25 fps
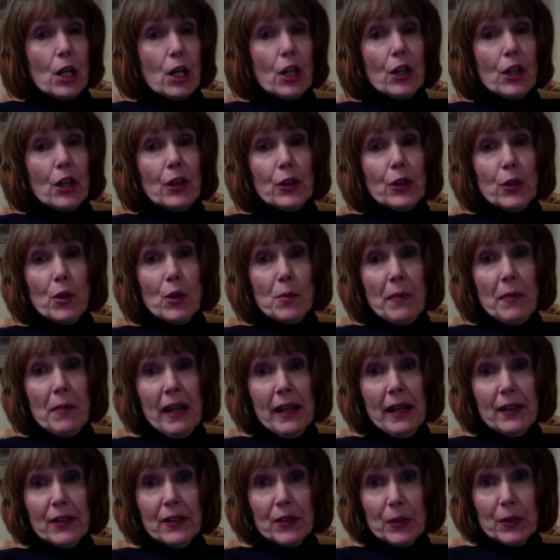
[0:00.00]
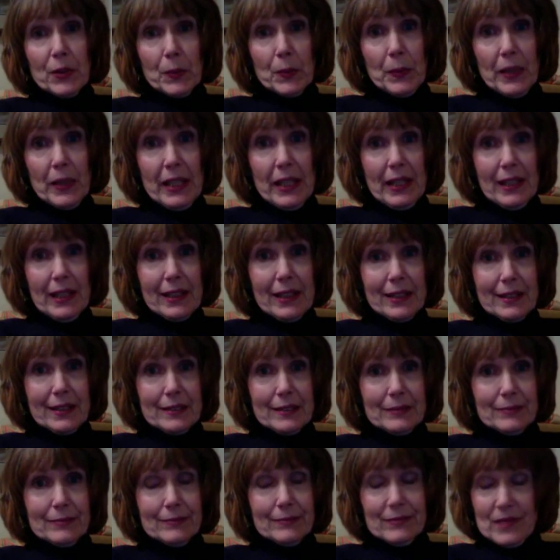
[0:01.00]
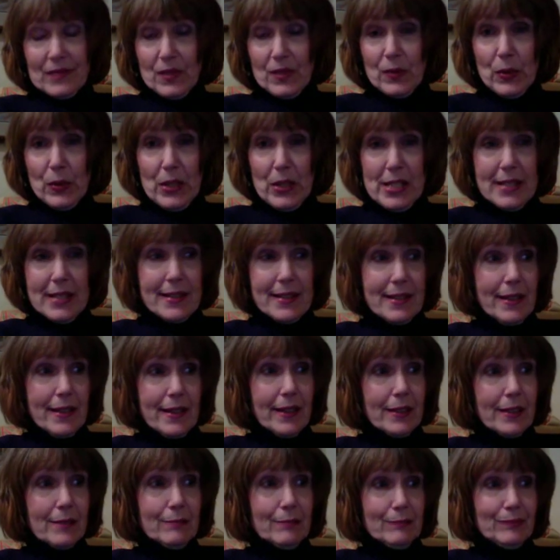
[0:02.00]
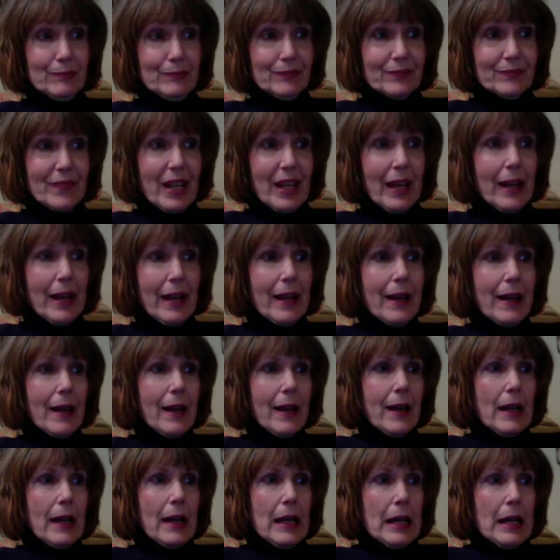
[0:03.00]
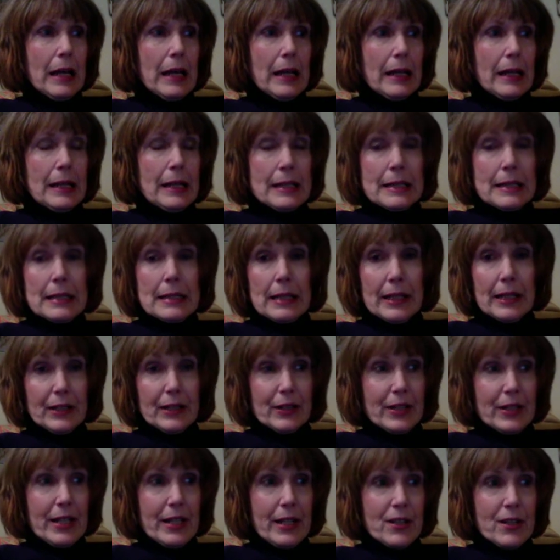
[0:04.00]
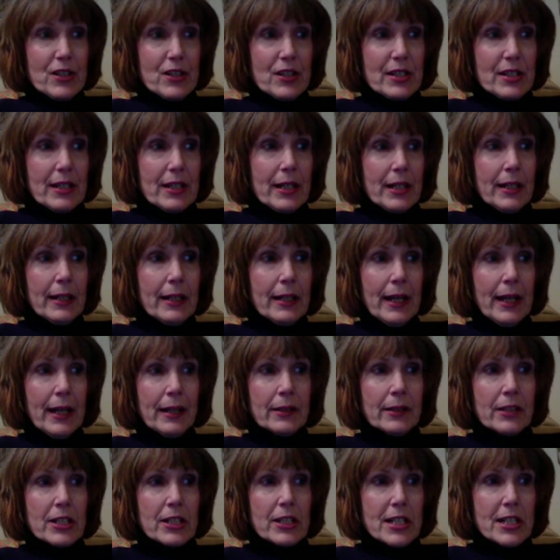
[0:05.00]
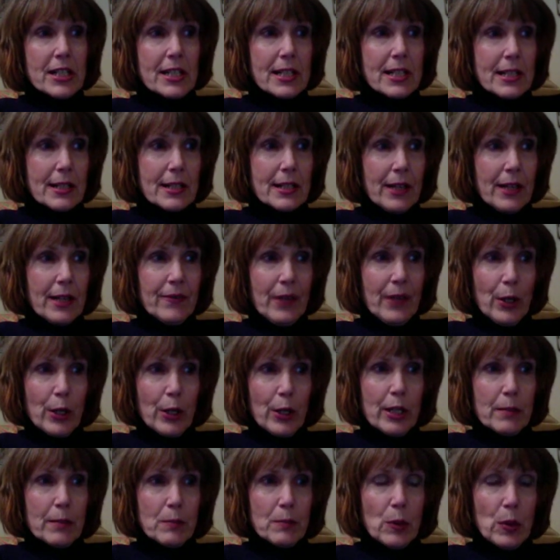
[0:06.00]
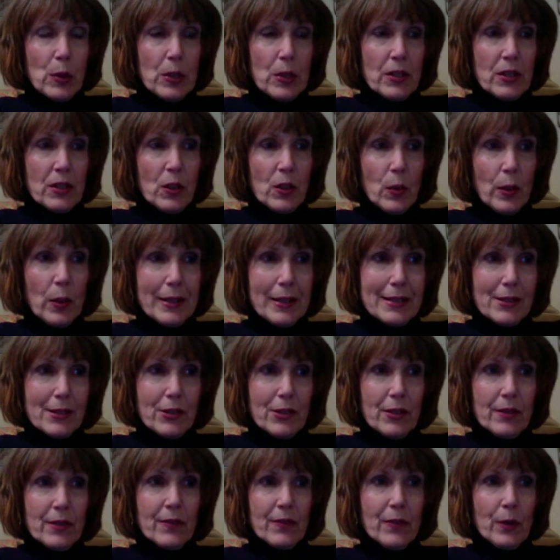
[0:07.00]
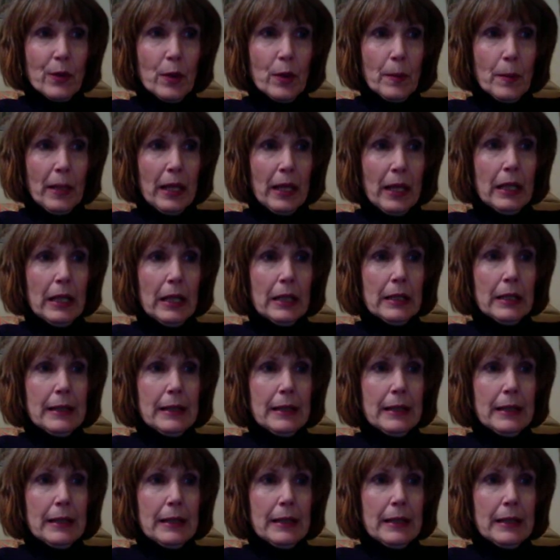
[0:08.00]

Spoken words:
You may speak, the voice said. And Dr. H said, and this is a very important question for me.